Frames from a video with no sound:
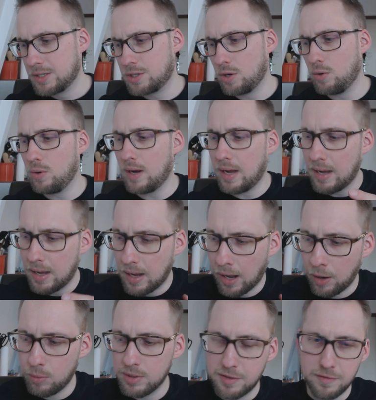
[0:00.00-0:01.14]
So
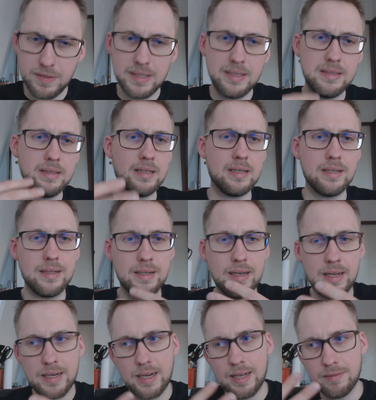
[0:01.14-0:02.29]
I always feel
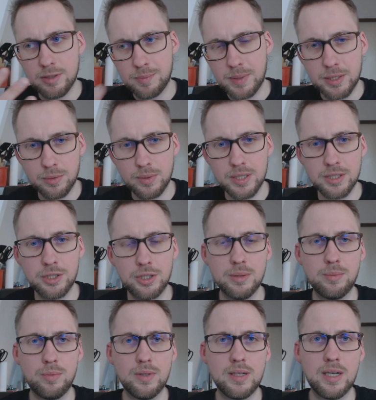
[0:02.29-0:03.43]
like I have a special
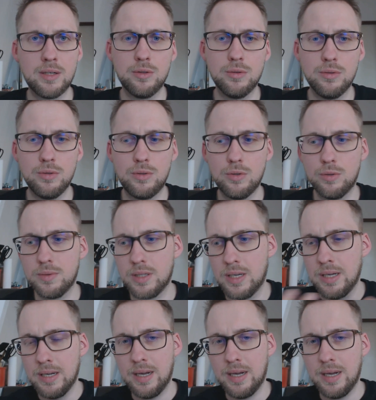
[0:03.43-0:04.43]
relationship with La Couronne du Comte,